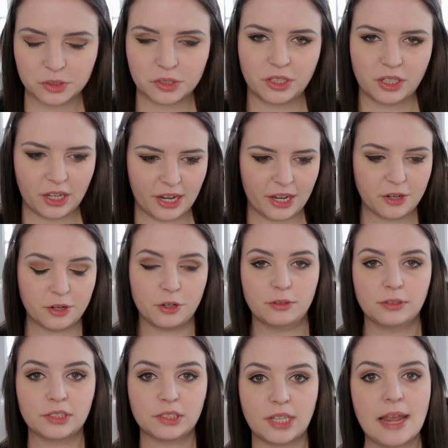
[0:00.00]
also the guy
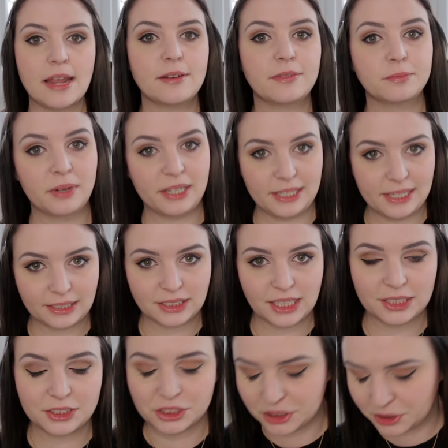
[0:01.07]
who saved my leg
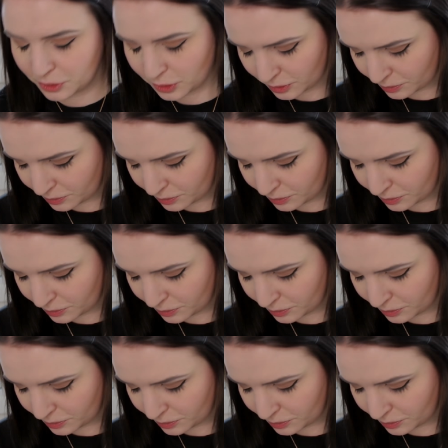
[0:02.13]
tattoo.